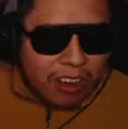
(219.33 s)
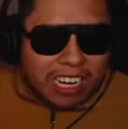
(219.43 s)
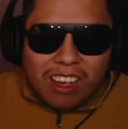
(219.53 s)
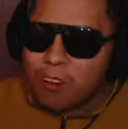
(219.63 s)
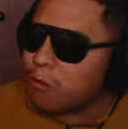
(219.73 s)
you
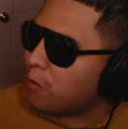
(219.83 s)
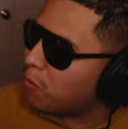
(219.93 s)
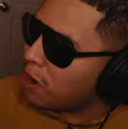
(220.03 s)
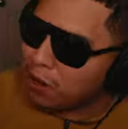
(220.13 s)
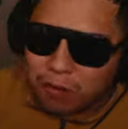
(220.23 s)
go.
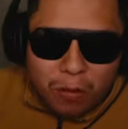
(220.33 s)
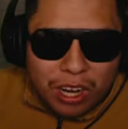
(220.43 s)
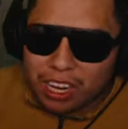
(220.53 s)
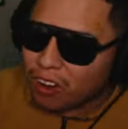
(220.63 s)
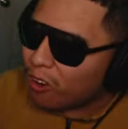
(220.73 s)
What a what
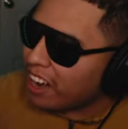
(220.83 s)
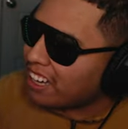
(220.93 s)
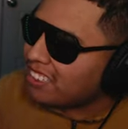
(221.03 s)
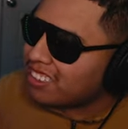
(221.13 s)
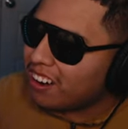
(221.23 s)
a
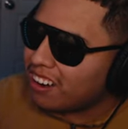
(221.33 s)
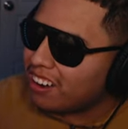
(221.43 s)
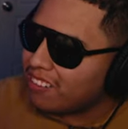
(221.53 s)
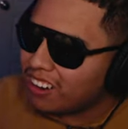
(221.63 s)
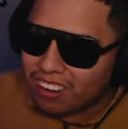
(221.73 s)
great start.
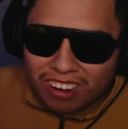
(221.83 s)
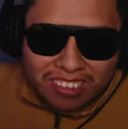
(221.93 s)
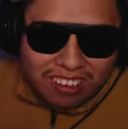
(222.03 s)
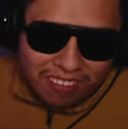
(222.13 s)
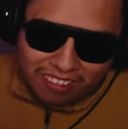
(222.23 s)
What a great
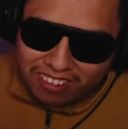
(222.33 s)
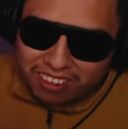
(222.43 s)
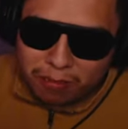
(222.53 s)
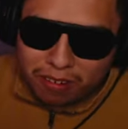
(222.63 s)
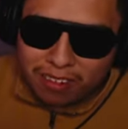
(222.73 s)
start for
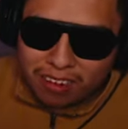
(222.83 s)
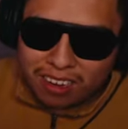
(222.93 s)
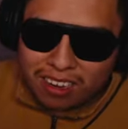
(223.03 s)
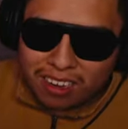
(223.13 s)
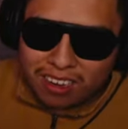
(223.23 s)
today, bro.
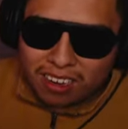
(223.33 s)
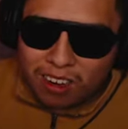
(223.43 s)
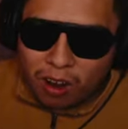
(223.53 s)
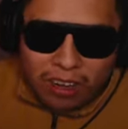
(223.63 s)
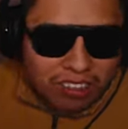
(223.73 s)

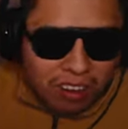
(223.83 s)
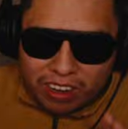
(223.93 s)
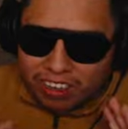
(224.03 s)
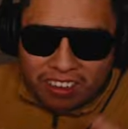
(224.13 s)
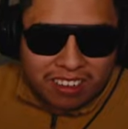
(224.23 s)
Oh, he's
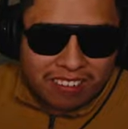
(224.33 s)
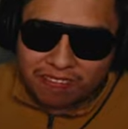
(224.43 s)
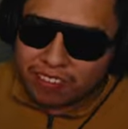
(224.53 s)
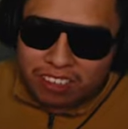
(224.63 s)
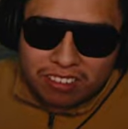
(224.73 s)
already done.
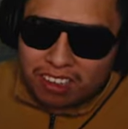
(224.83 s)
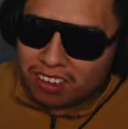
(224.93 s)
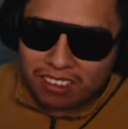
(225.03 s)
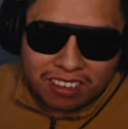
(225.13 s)
He's done.